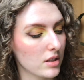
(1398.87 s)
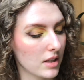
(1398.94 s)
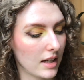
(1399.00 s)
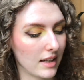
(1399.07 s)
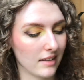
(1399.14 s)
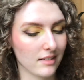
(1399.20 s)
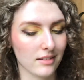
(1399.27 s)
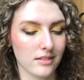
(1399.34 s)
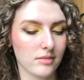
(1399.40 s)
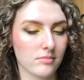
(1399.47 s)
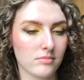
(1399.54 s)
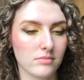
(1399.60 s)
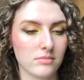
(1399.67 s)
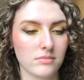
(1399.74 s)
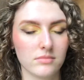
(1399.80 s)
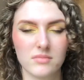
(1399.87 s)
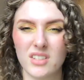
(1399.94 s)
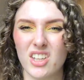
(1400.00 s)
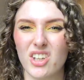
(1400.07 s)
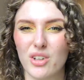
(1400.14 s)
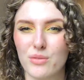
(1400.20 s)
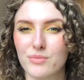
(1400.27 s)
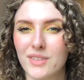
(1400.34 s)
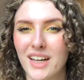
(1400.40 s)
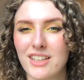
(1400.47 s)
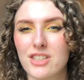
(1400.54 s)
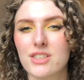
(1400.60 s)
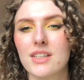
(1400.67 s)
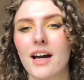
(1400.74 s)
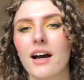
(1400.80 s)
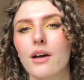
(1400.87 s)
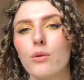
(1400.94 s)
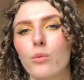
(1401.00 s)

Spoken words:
And you know, I